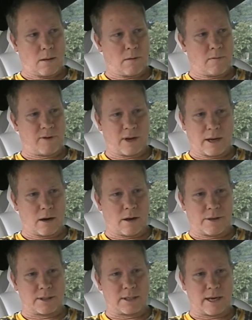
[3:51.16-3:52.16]
forget all
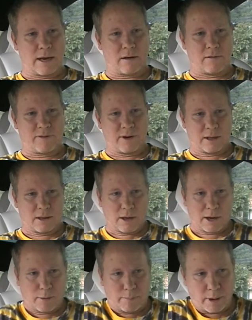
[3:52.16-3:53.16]
the tech, forget the
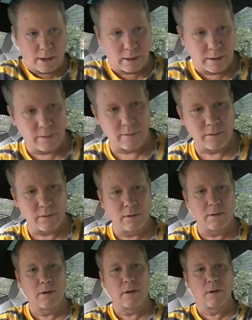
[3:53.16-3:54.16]
Autopilot.
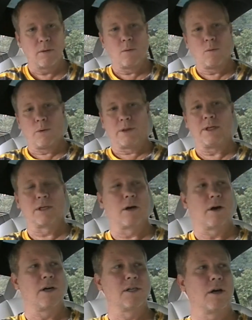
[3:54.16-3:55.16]
What these
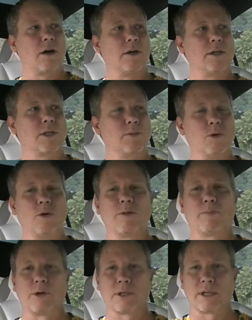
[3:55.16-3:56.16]
cars are is
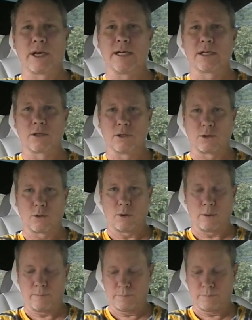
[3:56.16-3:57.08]
smooth, precise control.